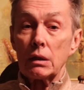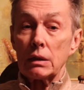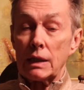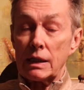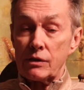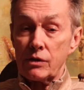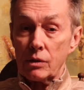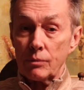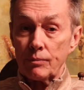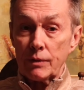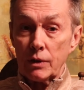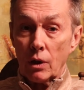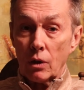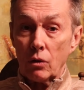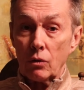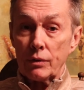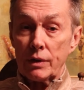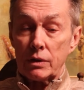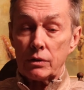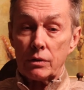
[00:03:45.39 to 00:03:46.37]
lets them
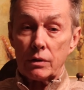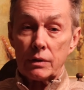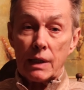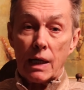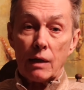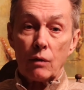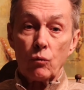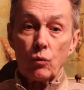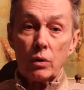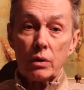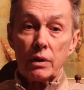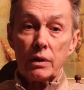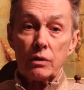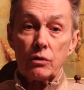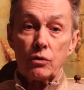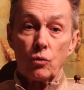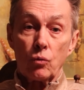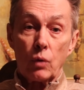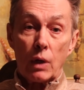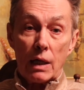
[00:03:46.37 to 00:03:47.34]
know that they're not
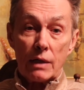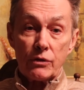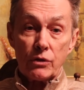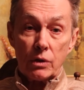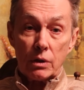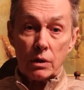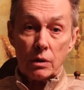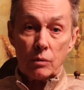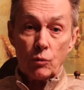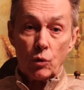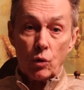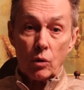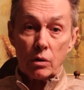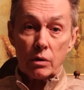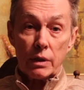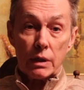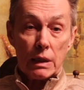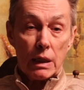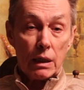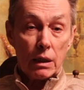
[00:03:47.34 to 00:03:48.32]
willing to watch anymore.
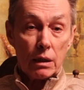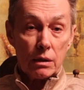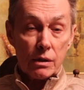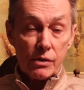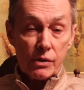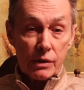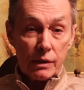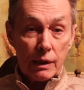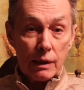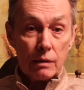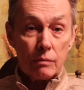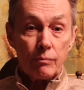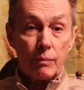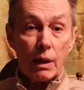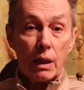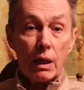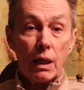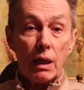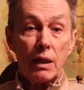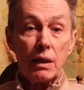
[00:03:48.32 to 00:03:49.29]
They're not going to stand
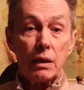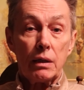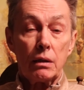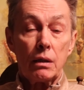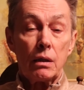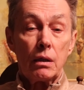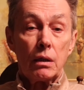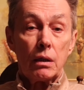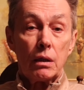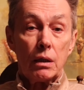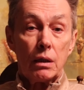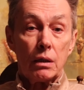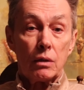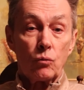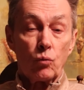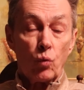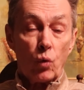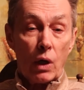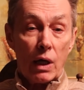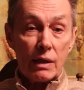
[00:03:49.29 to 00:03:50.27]
by
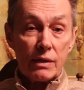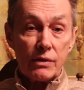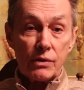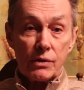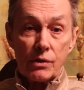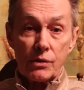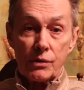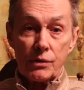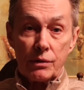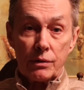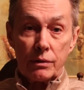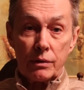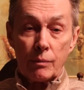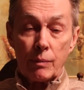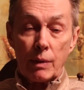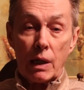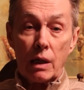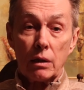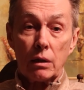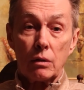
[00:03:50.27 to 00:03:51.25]
and watch this
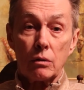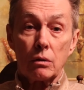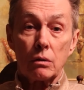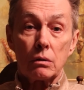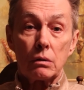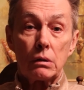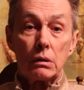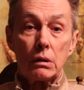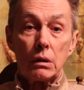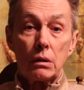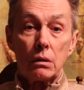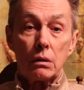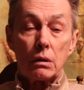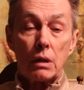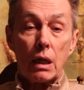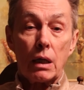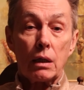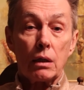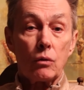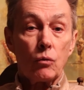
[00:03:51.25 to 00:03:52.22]
debacle.
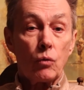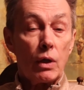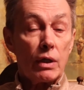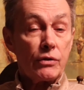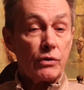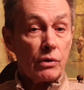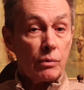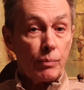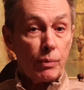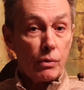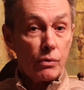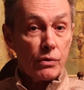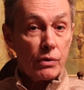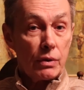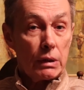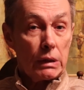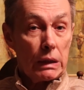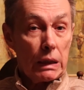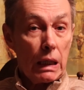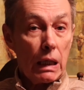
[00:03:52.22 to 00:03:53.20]
They're not going to watch the
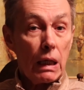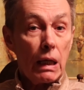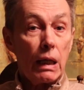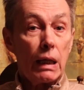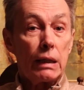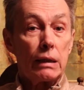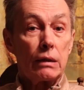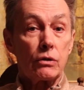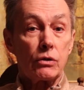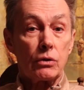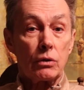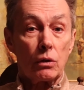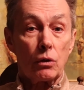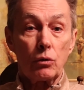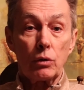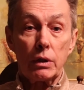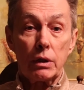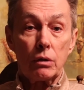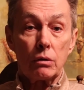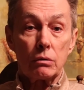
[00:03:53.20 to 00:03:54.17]
person die and
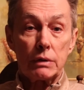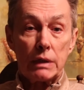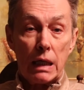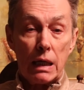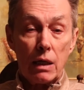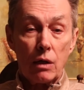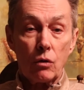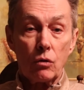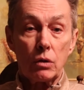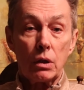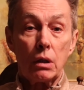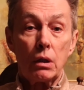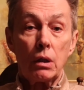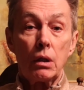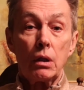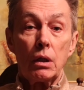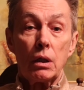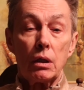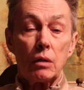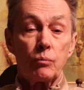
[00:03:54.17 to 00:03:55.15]
slowly go down
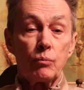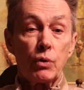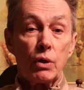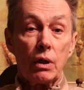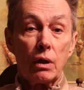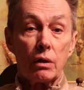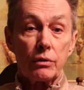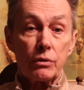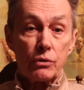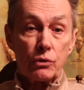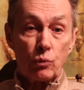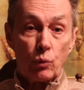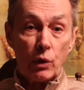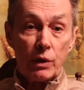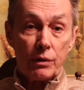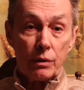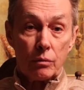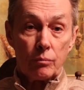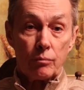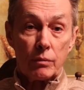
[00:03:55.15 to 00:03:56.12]
and bring others
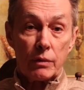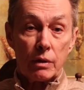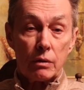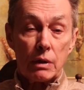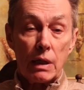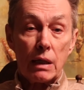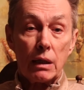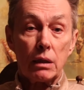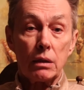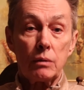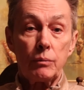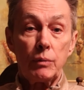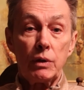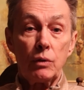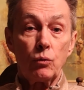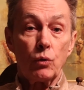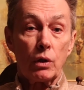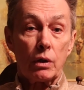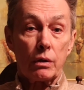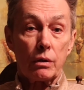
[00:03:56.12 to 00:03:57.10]
with them. They're not going to
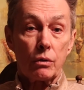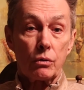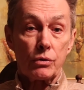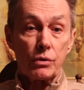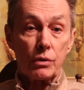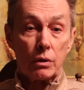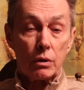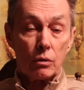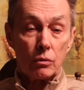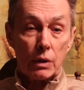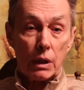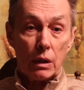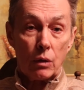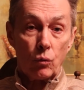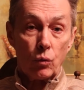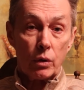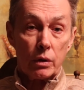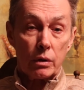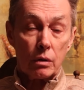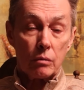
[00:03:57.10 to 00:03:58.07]
be one of those that go
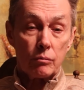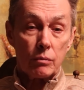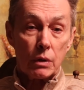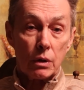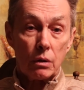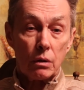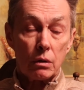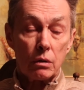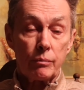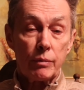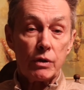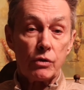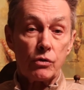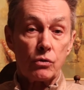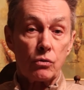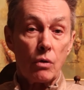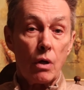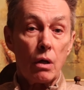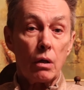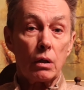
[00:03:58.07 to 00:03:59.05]
down with them. They're going to be
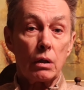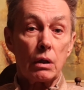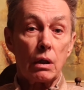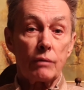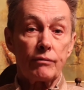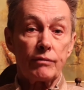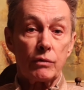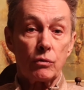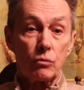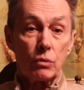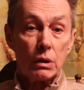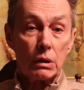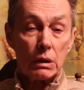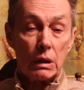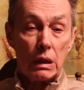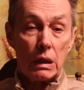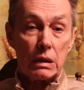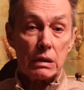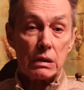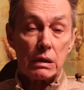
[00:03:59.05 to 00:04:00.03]
strong enough to
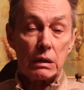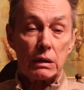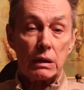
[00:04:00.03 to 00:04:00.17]
realize